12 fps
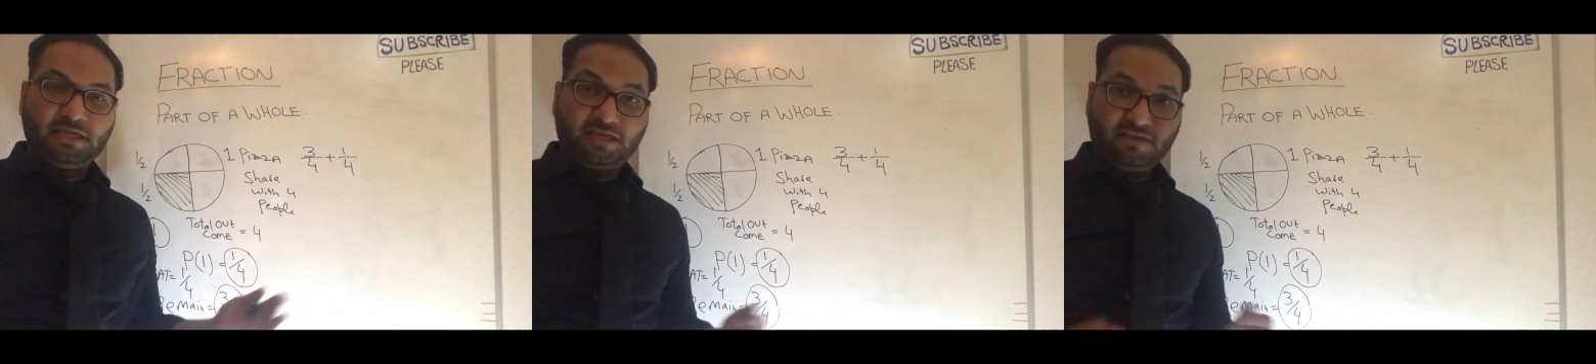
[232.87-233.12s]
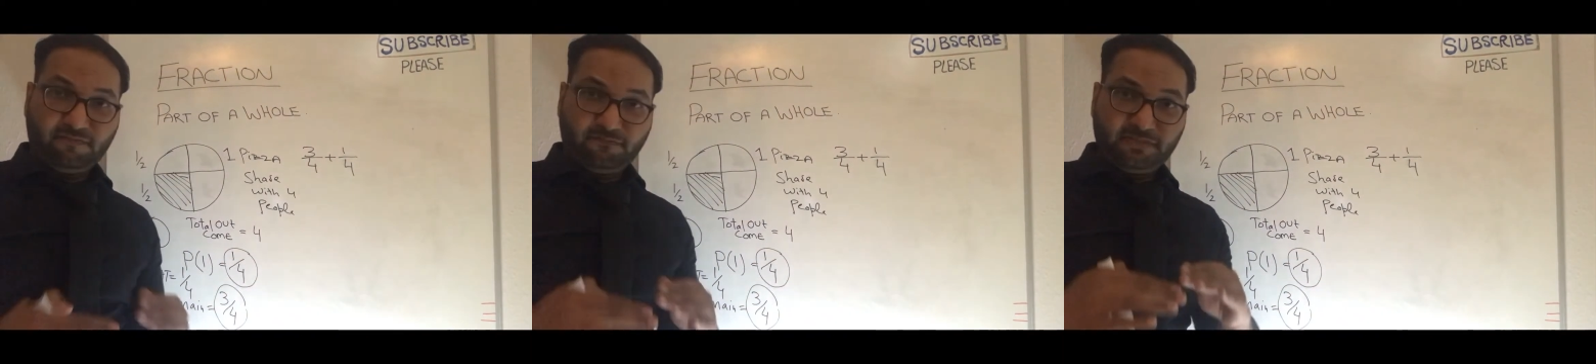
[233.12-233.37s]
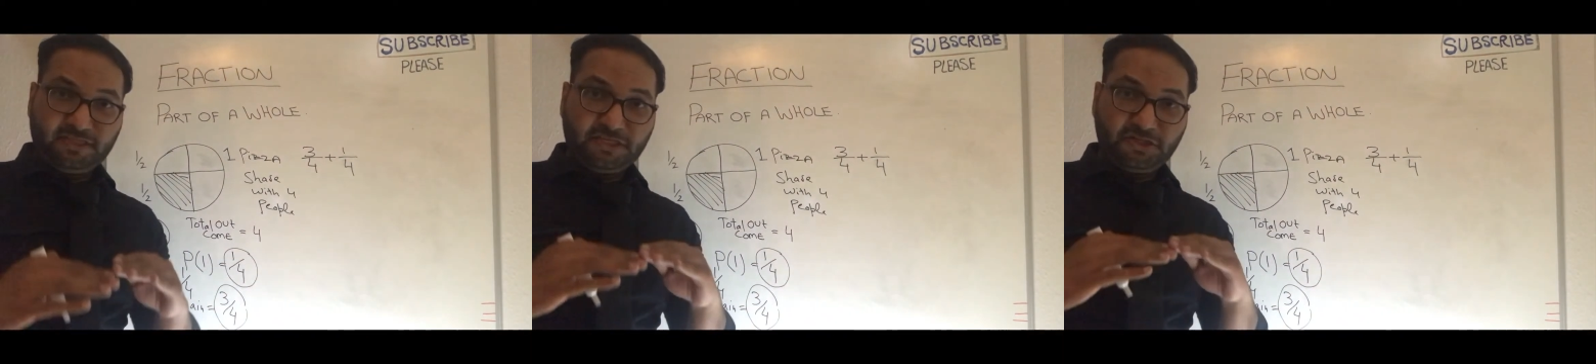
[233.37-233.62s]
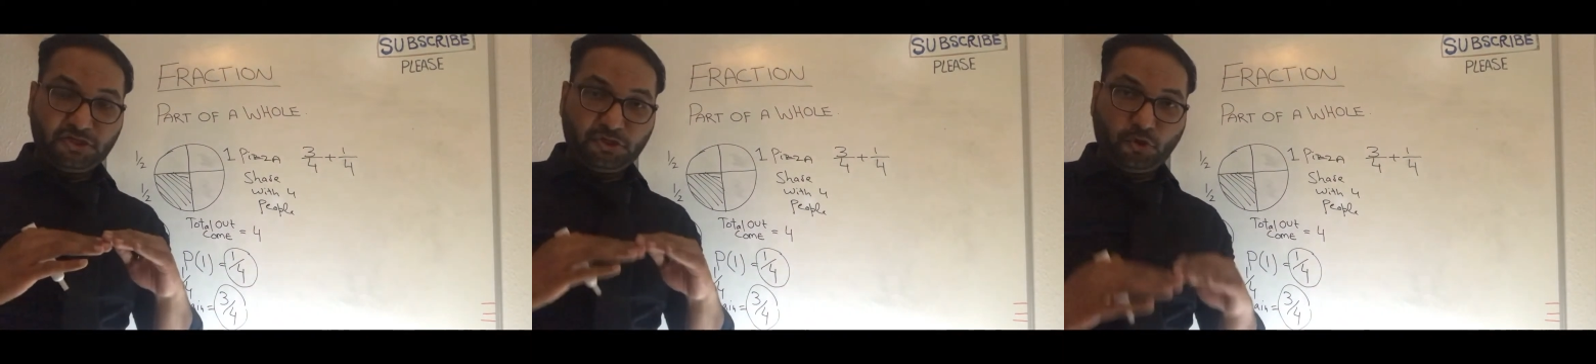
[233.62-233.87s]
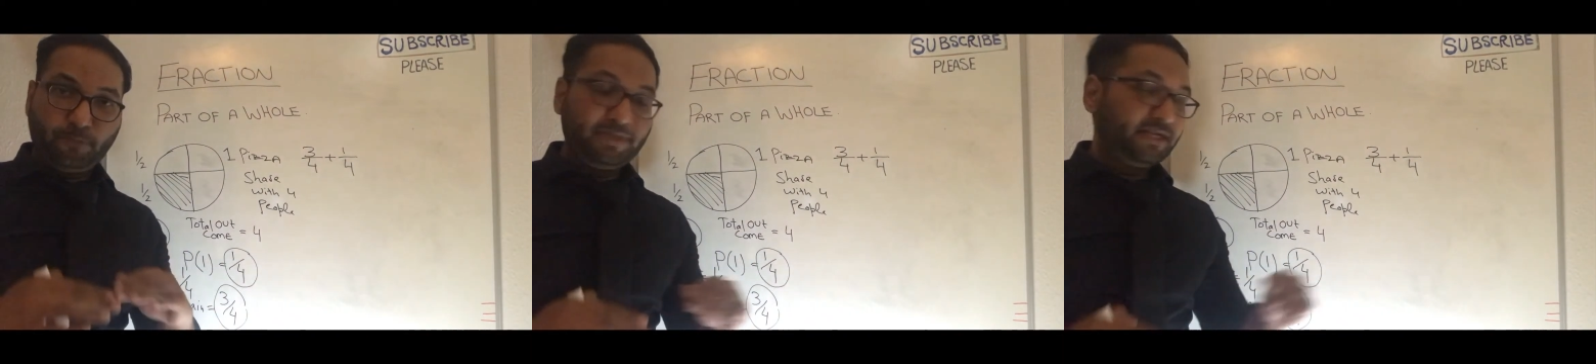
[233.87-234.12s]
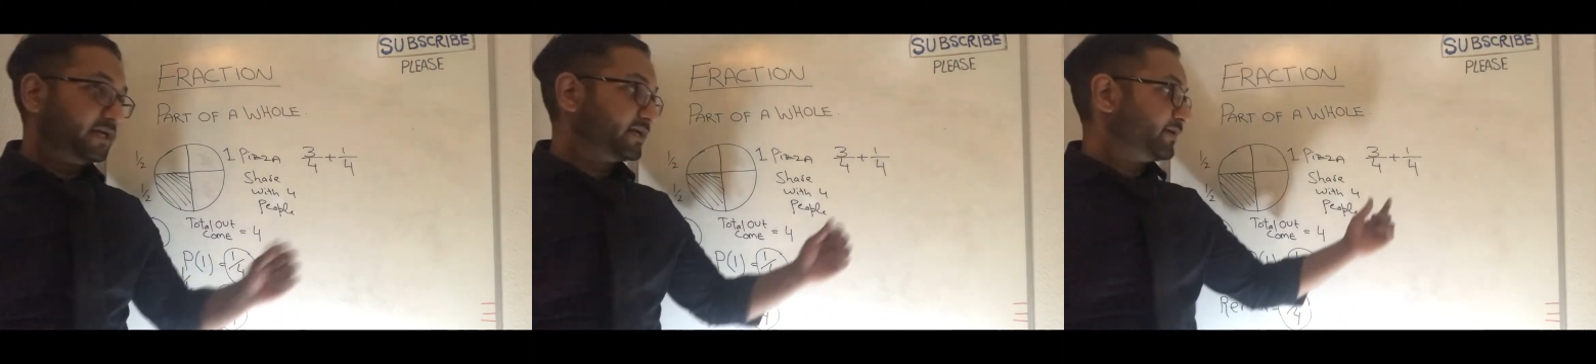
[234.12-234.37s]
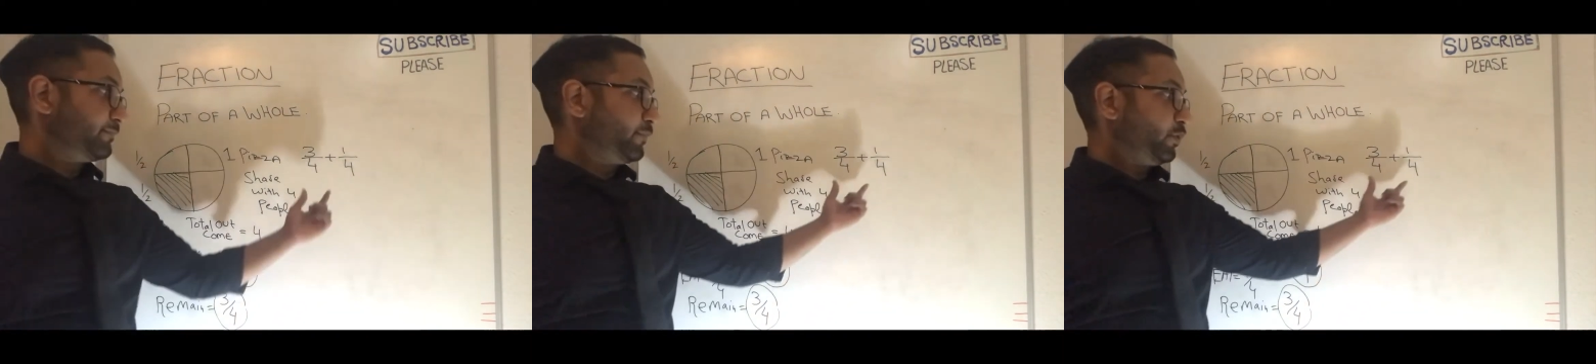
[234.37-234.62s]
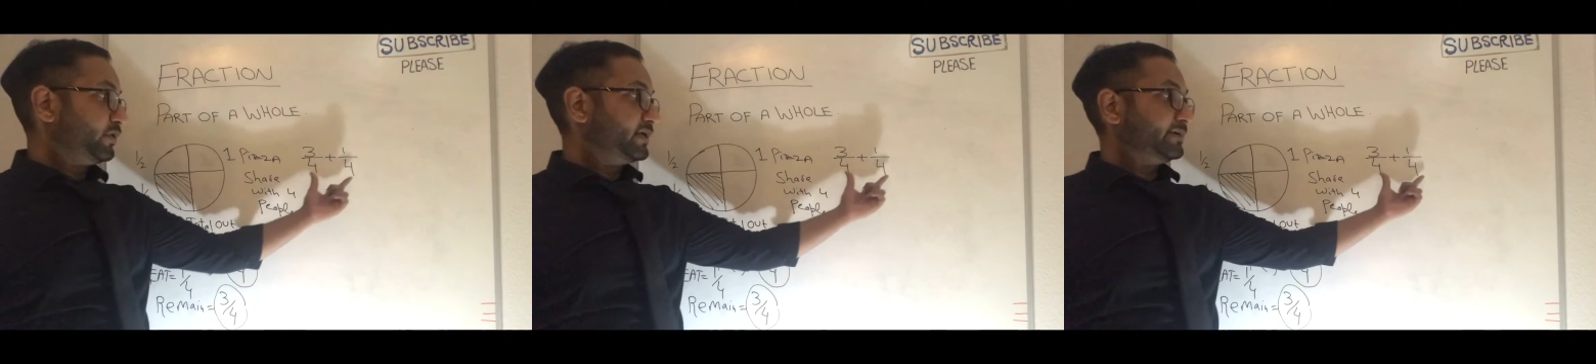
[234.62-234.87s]
if the denominator
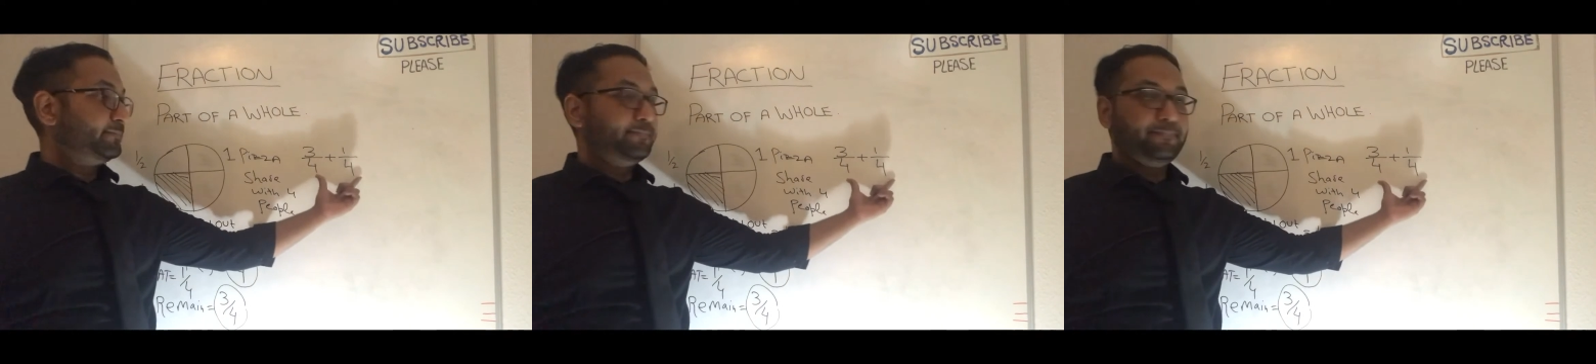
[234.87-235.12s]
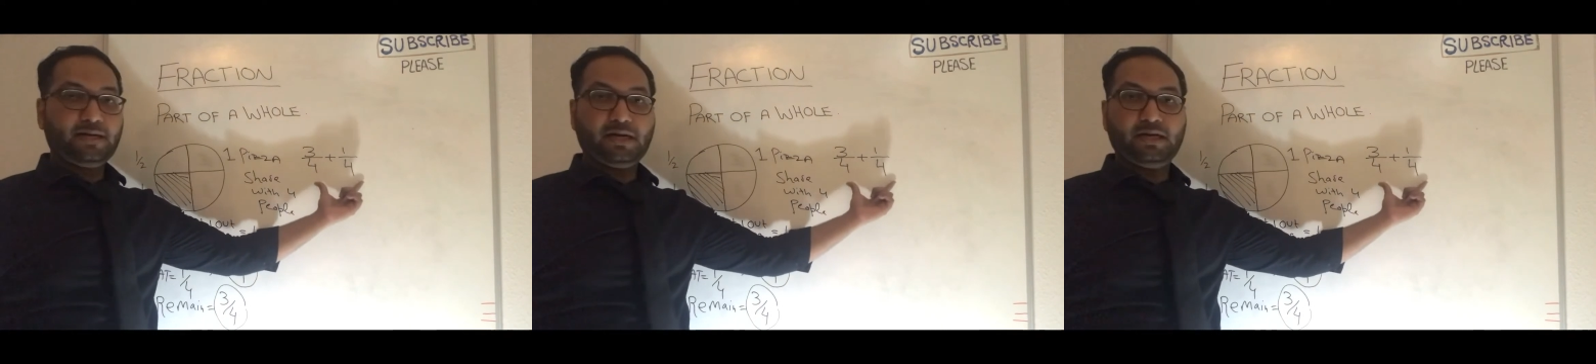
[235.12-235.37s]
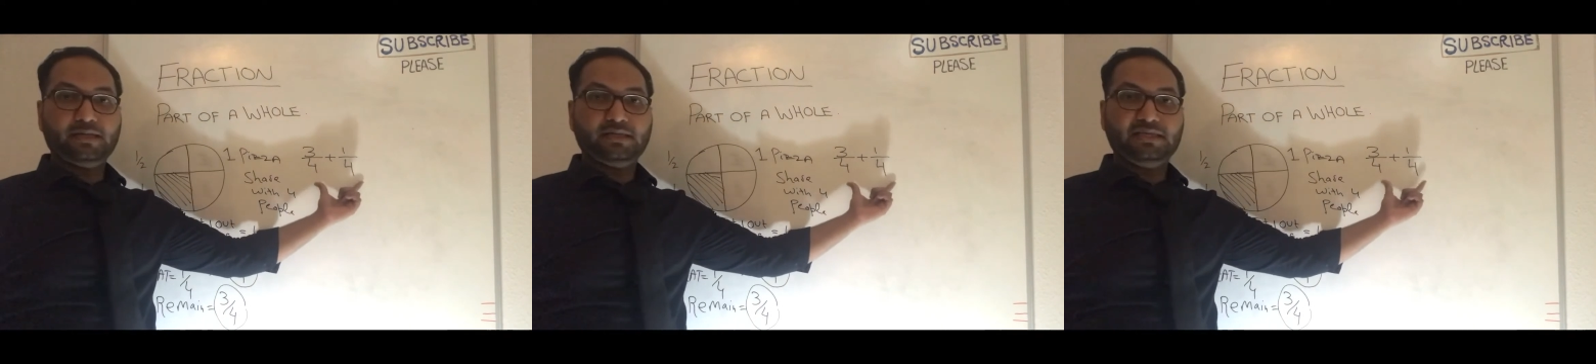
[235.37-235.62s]
bottom part